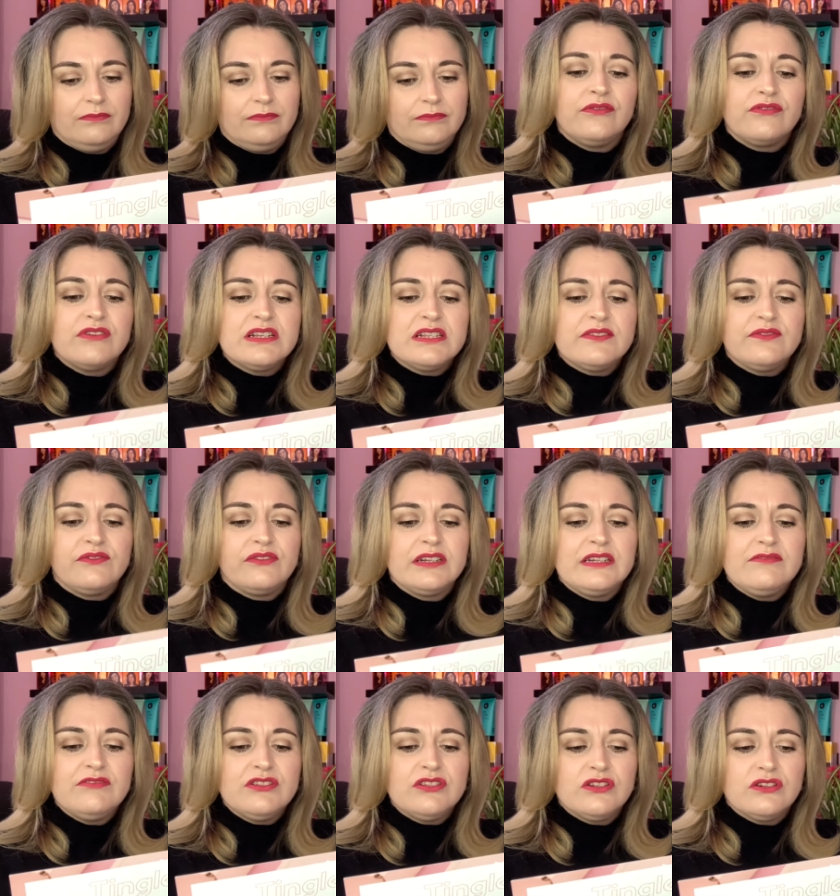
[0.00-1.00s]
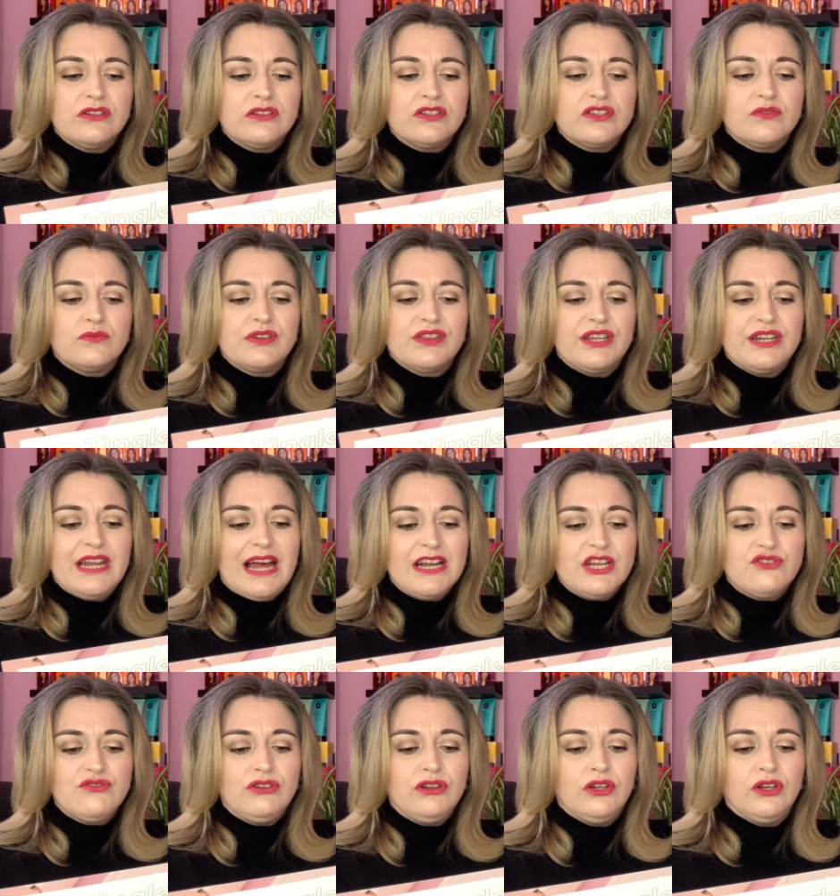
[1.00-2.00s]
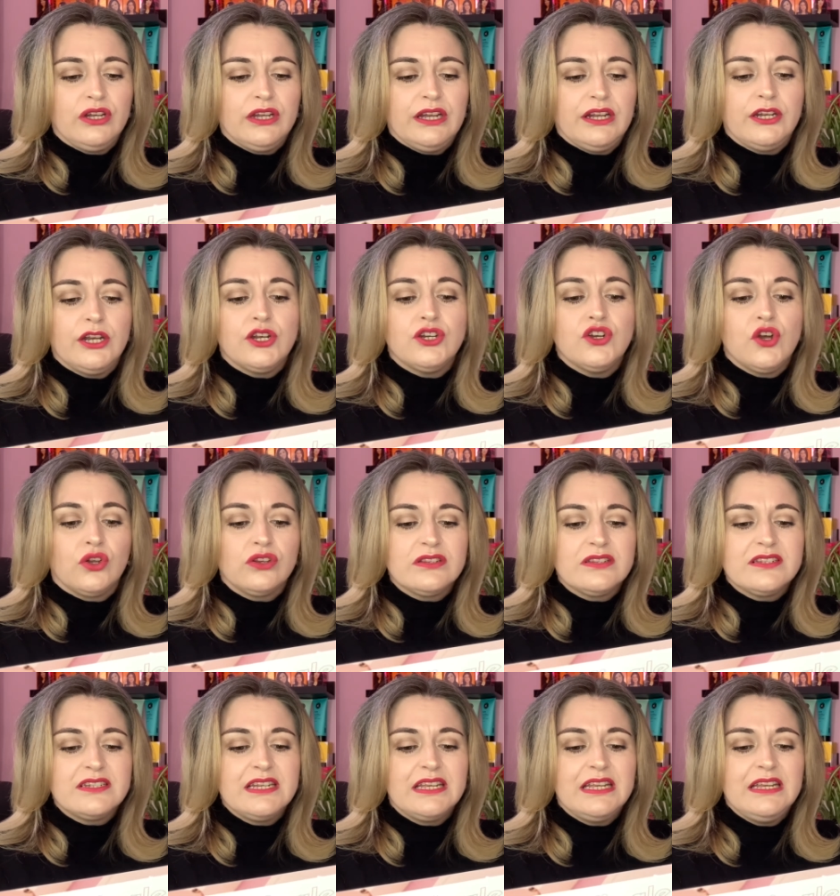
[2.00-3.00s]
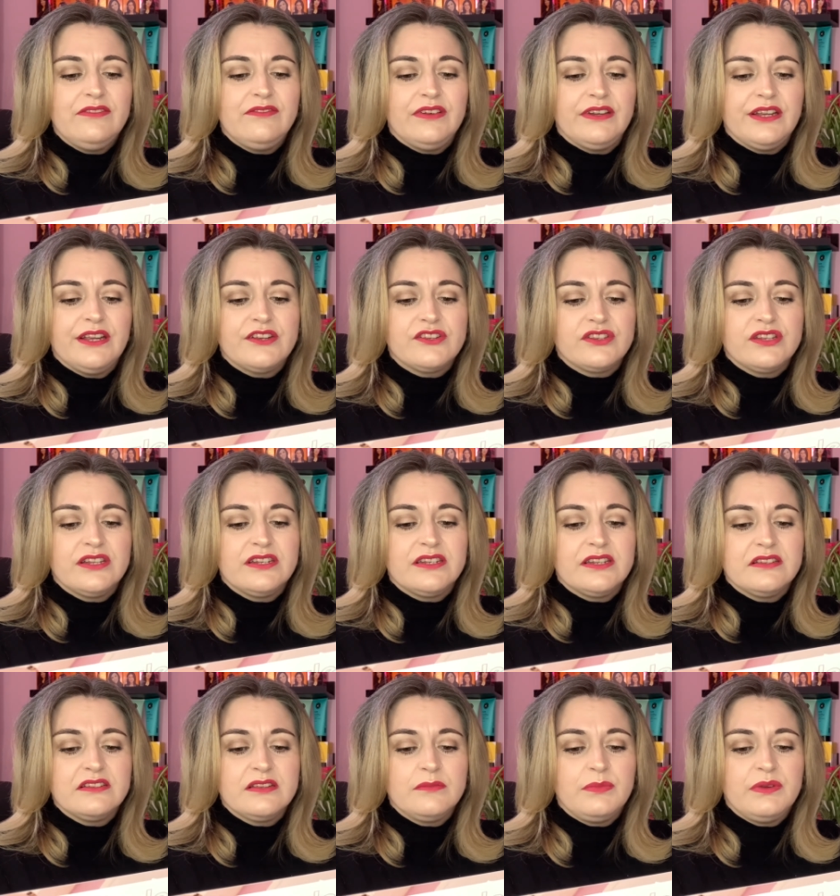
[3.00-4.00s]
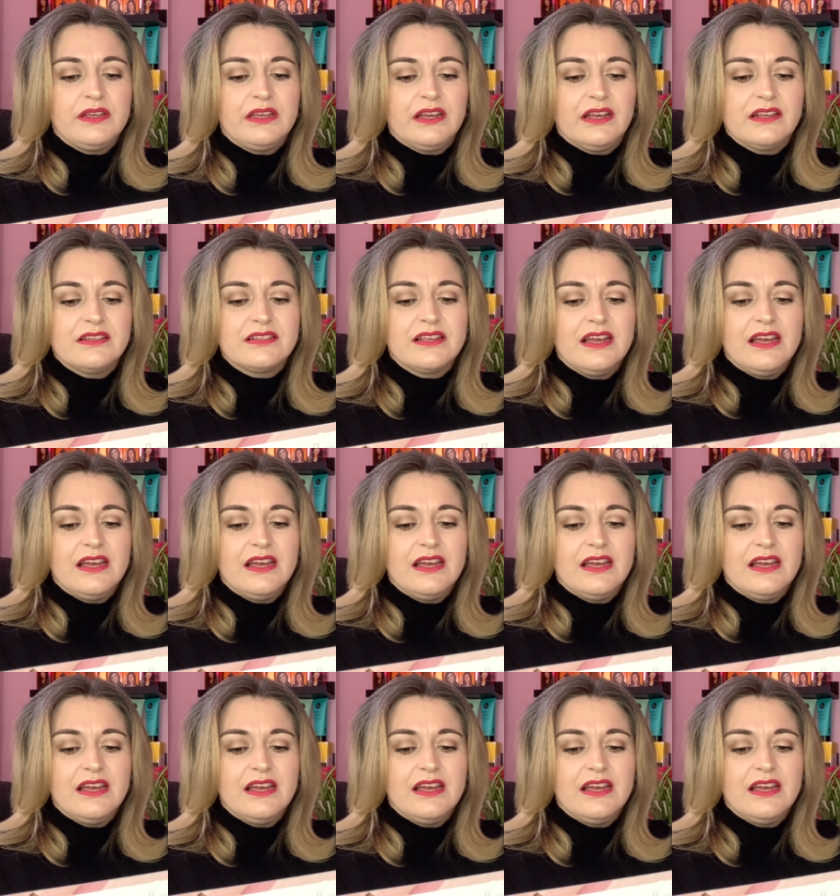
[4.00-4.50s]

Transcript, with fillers: Frizz-free results with a natural looking non-sticky finish that disappears